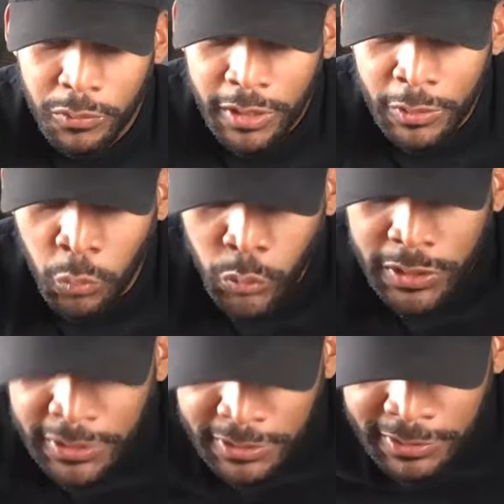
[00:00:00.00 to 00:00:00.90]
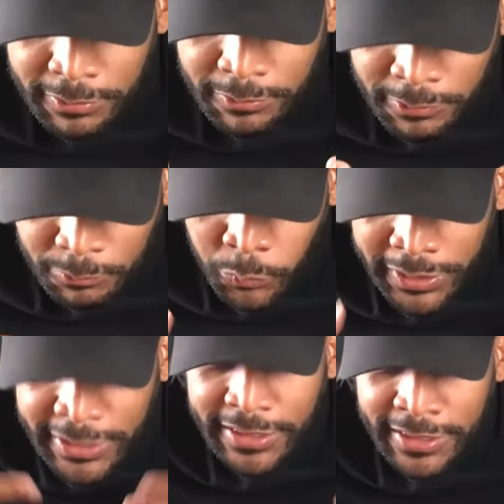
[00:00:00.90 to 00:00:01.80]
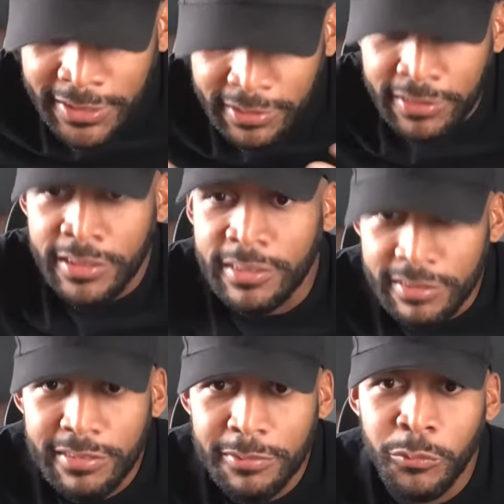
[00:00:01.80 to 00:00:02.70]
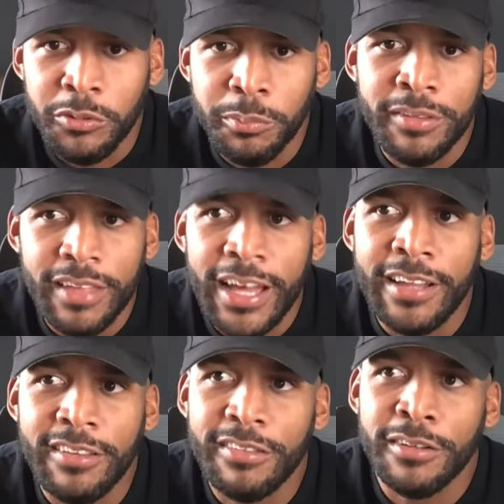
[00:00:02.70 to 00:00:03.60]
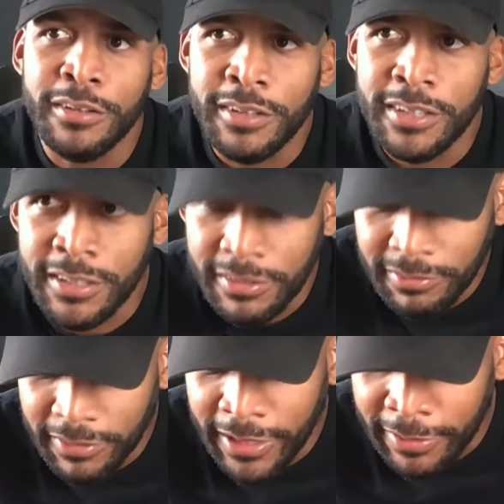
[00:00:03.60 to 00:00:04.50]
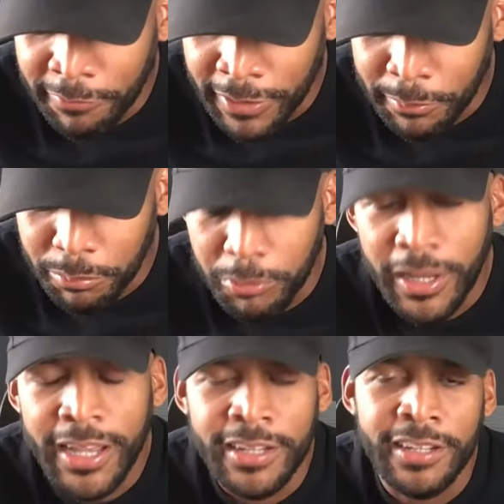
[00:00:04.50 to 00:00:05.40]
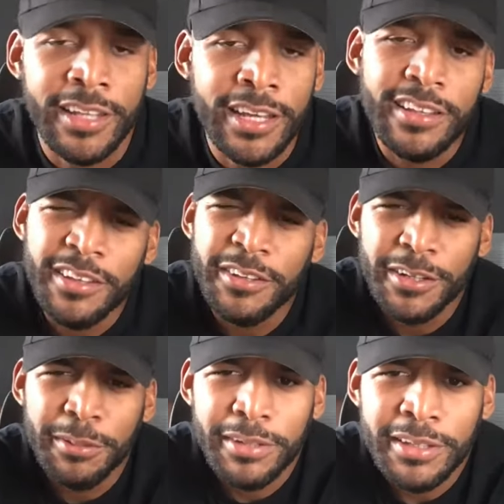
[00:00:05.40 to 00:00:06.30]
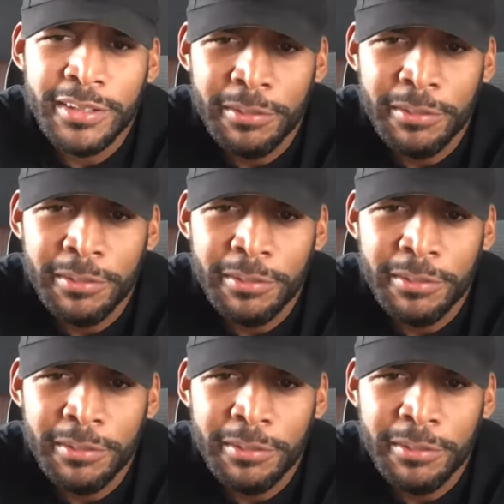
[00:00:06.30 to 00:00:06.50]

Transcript: and we did this, which means I still have like pride in that. You know what I mean?